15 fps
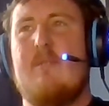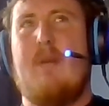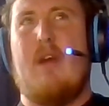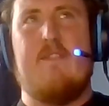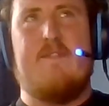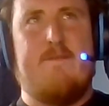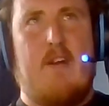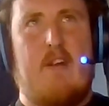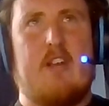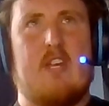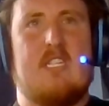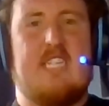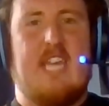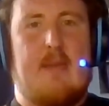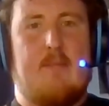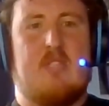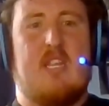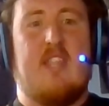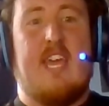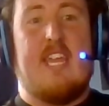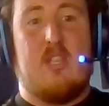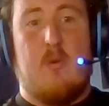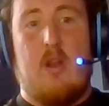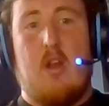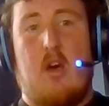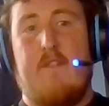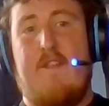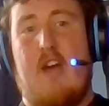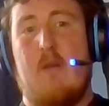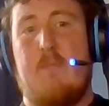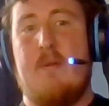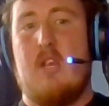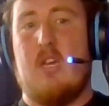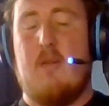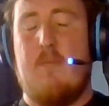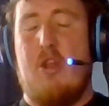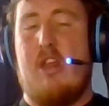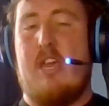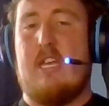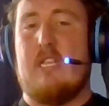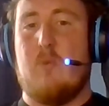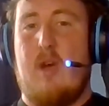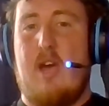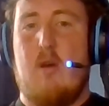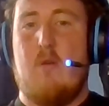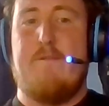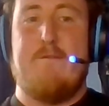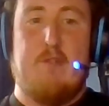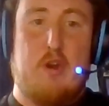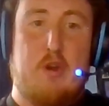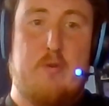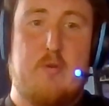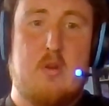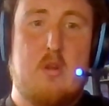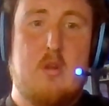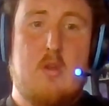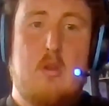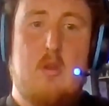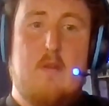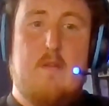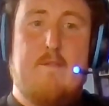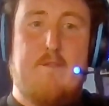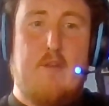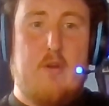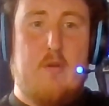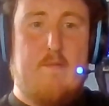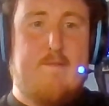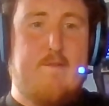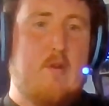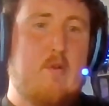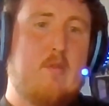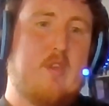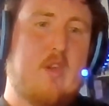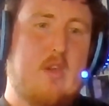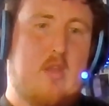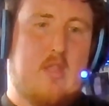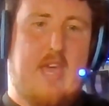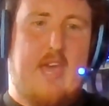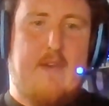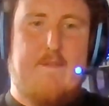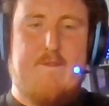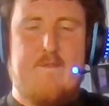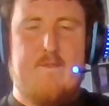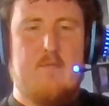both very good teams, and they do a lot of help in the community as well through their